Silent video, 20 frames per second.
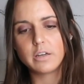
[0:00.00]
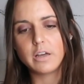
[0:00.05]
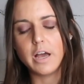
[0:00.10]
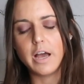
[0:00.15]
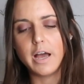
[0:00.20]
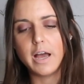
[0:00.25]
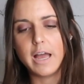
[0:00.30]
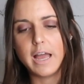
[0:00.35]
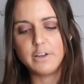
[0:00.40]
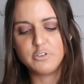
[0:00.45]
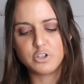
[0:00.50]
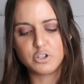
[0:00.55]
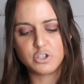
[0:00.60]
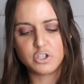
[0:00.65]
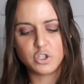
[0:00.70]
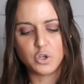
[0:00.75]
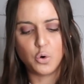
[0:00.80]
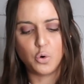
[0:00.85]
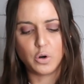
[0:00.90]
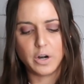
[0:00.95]

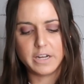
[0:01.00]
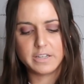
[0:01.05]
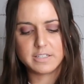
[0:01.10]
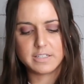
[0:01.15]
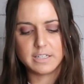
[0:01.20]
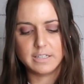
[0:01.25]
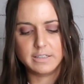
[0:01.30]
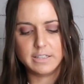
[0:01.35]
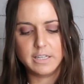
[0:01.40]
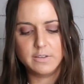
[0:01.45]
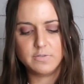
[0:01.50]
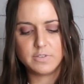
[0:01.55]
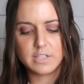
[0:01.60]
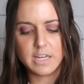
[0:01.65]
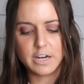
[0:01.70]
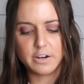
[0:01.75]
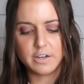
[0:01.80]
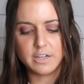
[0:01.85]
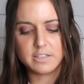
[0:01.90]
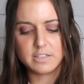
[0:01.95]
enters Taurus. It leaves
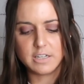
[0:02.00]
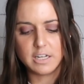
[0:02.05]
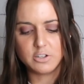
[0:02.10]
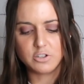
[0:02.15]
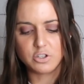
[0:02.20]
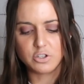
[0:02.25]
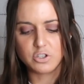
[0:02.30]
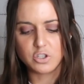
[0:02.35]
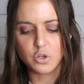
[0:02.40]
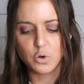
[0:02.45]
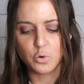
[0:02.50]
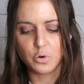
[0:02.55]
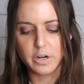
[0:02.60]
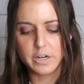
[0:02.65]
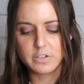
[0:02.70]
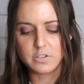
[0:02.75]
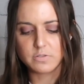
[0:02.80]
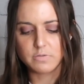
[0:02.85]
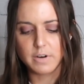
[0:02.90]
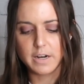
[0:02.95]
Aries and enters
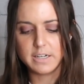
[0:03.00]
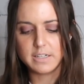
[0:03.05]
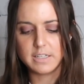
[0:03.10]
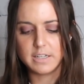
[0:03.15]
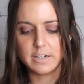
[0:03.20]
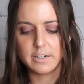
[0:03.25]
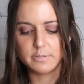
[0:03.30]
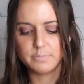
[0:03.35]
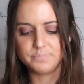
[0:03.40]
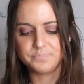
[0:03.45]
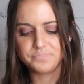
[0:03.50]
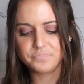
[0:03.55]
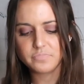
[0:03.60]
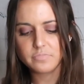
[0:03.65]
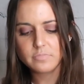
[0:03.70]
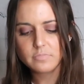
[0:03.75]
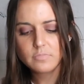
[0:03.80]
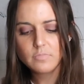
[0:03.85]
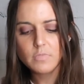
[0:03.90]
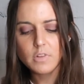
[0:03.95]
Taurus right here.
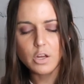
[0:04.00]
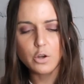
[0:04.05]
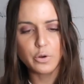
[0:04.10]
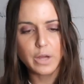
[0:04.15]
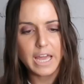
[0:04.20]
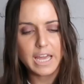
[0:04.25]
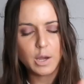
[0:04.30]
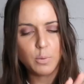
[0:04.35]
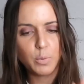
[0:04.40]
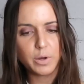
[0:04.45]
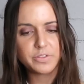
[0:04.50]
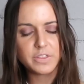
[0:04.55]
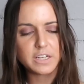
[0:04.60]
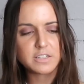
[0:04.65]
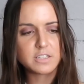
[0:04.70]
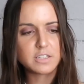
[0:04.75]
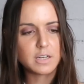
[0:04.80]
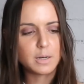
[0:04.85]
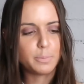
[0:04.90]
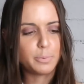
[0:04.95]
Okay, and what
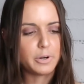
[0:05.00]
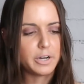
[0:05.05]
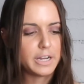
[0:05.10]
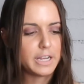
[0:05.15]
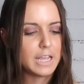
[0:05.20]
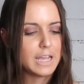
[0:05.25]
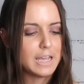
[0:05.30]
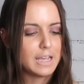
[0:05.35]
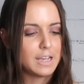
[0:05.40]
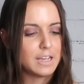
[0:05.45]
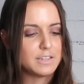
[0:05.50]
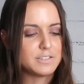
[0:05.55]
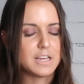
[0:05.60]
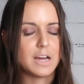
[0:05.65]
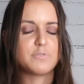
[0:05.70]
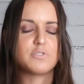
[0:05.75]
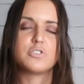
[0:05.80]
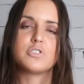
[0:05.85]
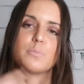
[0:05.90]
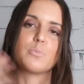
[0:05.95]
that's gonna bring is
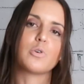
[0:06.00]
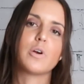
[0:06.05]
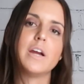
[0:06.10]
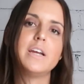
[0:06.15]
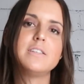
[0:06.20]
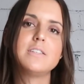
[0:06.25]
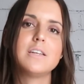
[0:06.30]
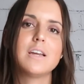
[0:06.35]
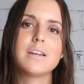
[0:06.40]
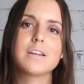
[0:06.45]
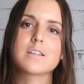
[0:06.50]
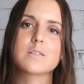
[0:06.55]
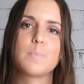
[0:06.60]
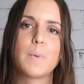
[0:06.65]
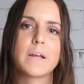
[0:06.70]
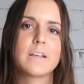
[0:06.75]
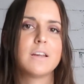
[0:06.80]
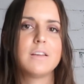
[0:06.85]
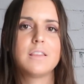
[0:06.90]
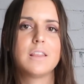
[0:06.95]
after some crazy
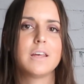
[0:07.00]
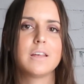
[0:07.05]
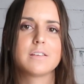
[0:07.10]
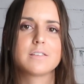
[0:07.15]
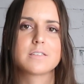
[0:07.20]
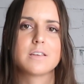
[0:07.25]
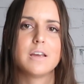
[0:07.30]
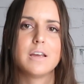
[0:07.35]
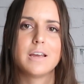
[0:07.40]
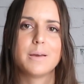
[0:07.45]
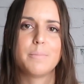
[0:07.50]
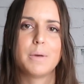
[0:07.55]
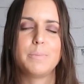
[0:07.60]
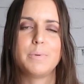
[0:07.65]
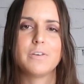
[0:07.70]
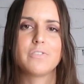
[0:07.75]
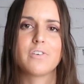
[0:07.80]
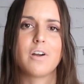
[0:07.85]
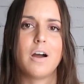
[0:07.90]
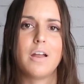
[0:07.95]
unexpected things
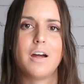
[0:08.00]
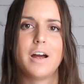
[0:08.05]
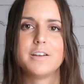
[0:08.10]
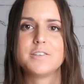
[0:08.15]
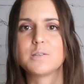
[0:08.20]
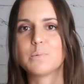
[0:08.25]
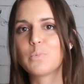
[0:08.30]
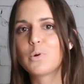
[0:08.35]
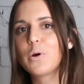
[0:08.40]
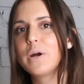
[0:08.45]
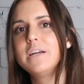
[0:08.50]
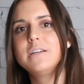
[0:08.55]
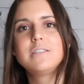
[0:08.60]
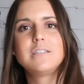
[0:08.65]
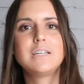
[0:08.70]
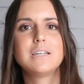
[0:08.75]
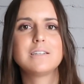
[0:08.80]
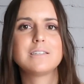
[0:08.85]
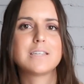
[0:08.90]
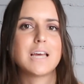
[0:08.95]
maybe have gone on, some
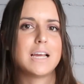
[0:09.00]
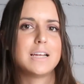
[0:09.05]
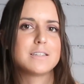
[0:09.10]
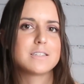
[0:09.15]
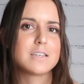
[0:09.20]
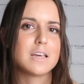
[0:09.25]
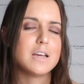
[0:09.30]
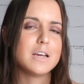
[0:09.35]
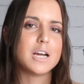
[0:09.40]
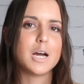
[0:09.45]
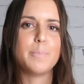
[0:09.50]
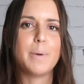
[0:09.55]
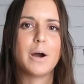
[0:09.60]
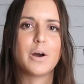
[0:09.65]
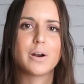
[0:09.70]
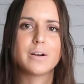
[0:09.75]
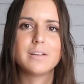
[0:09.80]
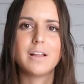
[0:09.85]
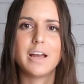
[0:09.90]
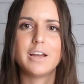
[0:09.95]
crazy insights
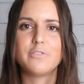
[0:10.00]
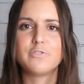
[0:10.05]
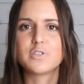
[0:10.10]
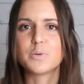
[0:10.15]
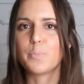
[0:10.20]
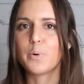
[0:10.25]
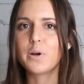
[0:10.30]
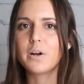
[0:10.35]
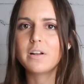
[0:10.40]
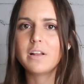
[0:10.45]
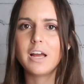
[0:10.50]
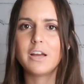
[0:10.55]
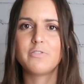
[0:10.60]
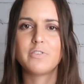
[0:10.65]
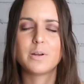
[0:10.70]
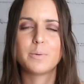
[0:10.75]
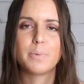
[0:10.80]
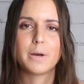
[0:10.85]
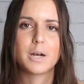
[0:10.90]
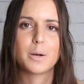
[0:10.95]
about our life to put our life
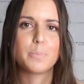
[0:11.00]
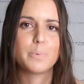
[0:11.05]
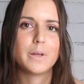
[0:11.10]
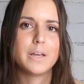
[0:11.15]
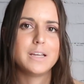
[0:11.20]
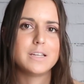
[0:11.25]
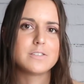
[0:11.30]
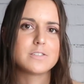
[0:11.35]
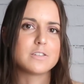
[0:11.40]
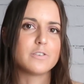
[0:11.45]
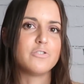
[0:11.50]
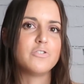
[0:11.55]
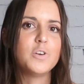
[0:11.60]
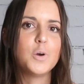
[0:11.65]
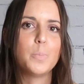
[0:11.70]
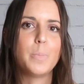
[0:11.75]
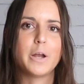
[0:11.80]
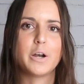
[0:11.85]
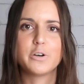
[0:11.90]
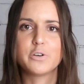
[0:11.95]
in a better place, to
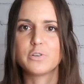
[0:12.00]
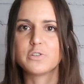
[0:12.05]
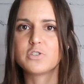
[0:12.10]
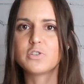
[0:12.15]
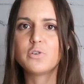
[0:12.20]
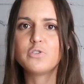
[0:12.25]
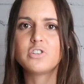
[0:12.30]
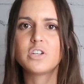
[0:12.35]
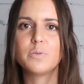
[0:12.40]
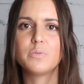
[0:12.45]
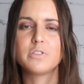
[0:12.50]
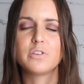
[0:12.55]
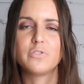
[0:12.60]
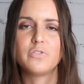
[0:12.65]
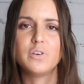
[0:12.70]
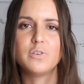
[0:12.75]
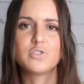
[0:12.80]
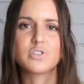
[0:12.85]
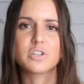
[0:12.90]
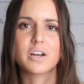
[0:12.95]
feel better, to associate with the
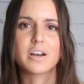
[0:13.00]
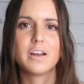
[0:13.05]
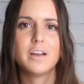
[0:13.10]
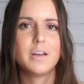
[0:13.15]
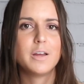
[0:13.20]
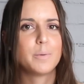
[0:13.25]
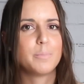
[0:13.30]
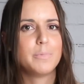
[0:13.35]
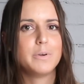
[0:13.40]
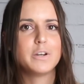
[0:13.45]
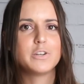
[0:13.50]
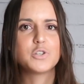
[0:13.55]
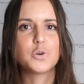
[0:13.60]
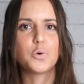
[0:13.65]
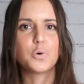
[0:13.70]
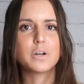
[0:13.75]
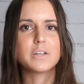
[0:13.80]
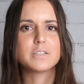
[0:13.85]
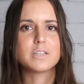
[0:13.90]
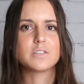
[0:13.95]
future, moon in
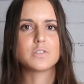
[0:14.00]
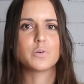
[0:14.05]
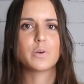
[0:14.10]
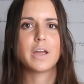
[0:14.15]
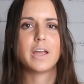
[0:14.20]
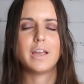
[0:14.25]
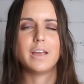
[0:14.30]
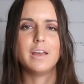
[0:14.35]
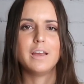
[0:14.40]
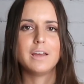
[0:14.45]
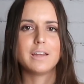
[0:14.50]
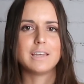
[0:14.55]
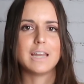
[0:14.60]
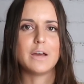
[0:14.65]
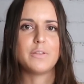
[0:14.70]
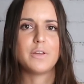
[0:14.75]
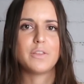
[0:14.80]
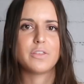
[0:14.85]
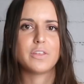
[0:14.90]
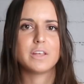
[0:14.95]
Taurus is, okay,
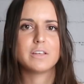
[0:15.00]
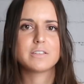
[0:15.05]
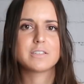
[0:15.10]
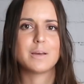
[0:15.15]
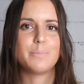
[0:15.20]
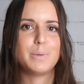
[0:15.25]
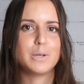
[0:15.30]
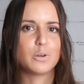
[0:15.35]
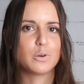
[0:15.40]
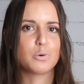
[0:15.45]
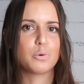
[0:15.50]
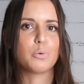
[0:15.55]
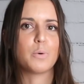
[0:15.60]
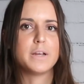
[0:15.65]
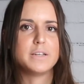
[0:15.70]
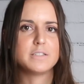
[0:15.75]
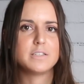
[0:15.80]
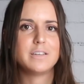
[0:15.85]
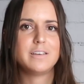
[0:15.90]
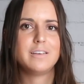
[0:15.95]
now that things have been
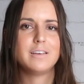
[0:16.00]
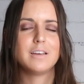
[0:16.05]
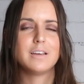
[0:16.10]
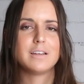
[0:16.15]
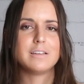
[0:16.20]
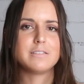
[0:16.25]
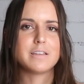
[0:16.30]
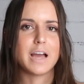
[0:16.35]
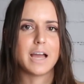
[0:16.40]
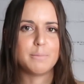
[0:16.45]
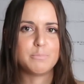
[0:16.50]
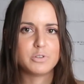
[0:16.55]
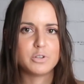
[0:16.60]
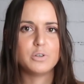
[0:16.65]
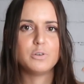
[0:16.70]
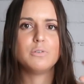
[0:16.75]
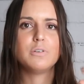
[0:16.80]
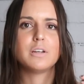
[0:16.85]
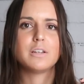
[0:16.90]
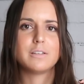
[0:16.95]
crazy, time
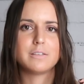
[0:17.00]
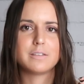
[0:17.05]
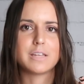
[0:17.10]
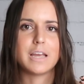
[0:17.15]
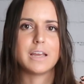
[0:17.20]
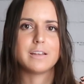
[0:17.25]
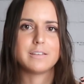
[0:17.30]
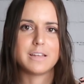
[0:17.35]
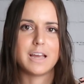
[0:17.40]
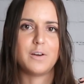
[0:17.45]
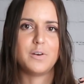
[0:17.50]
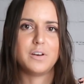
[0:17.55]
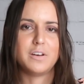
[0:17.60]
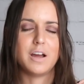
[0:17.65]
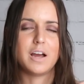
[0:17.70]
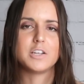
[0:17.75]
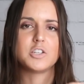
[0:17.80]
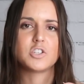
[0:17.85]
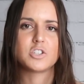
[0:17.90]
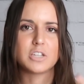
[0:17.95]
to take it down a
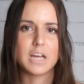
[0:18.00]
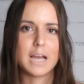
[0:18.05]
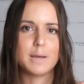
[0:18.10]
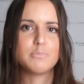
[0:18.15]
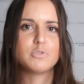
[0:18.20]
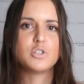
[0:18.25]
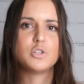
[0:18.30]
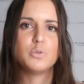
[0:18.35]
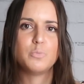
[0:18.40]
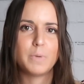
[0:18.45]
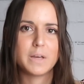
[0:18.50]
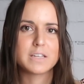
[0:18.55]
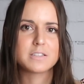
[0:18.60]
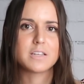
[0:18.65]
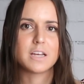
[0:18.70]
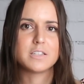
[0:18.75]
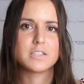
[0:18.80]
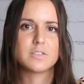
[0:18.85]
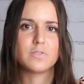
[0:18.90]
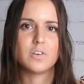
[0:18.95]
notch, time to make
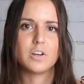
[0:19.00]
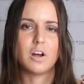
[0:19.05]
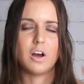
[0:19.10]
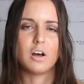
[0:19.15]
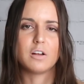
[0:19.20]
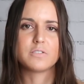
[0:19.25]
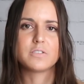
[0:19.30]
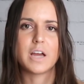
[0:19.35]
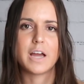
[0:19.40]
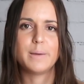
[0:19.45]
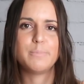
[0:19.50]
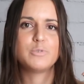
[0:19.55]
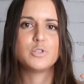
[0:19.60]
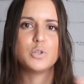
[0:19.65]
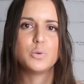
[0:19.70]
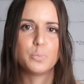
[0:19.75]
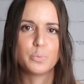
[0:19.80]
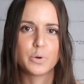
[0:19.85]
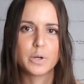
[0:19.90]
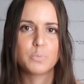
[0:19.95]
sense of it all, time
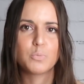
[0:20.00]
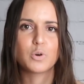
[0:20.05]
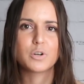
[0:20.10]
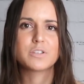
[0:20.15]
to bring